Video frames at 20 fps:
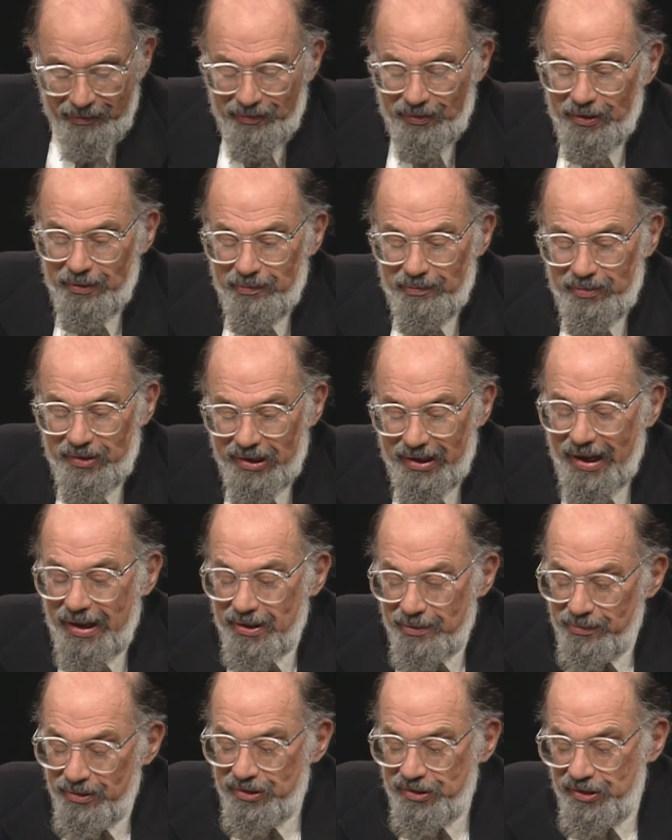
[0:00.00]
From the
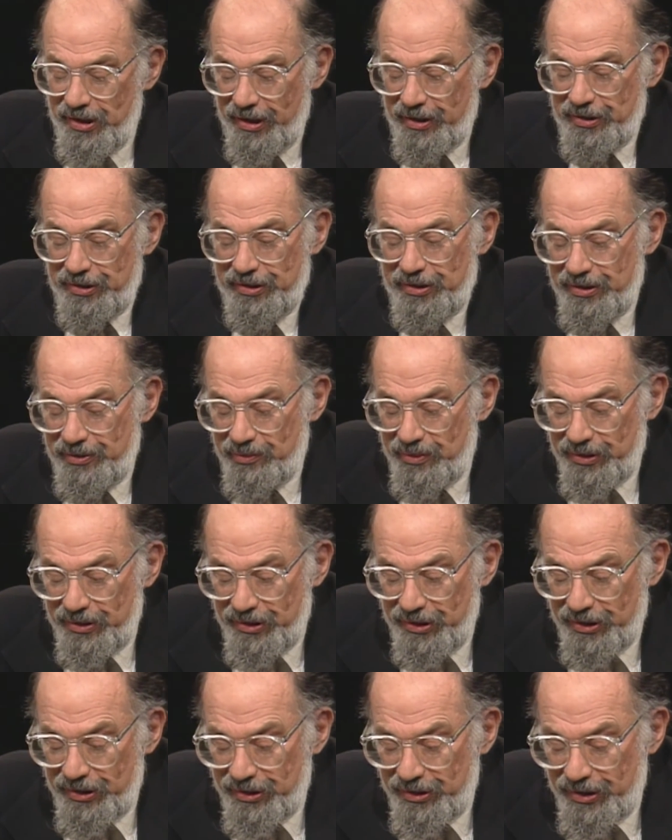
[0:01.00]
Calamus section,
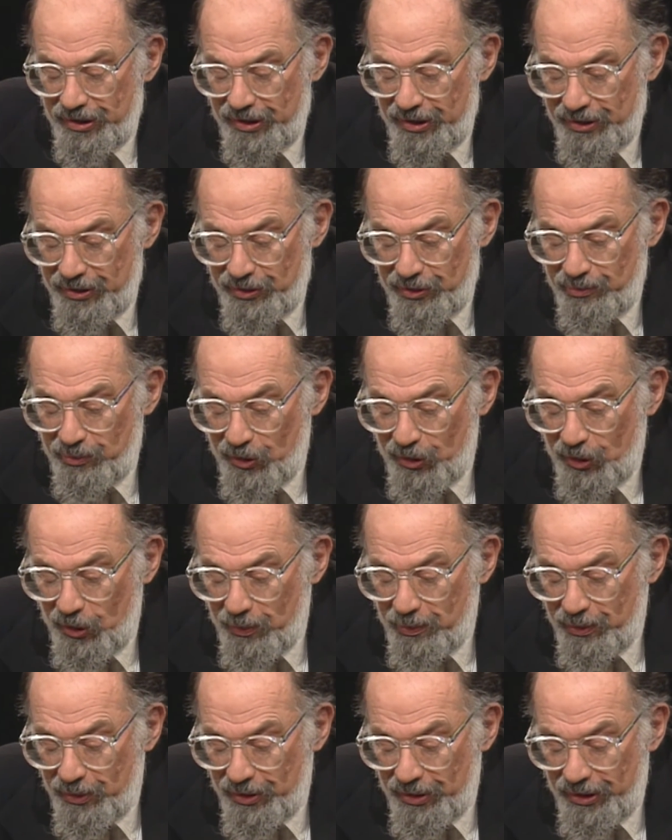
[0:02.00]
which is the more
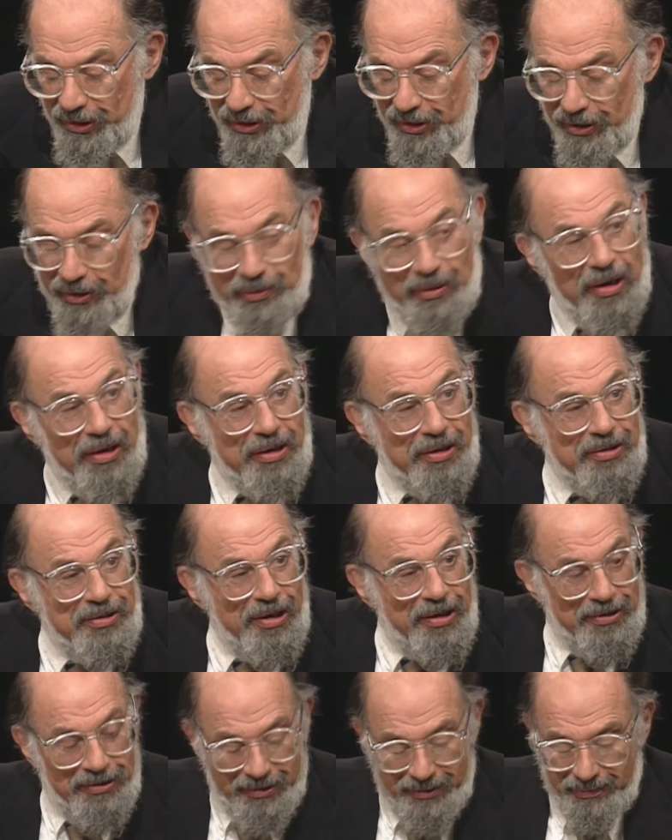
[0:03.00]
openly erotic
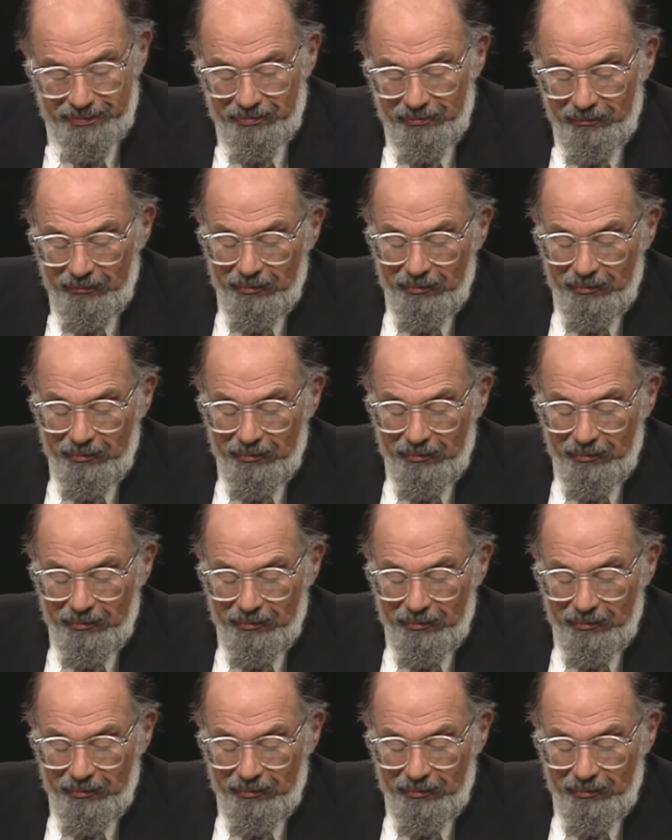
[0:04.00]
section.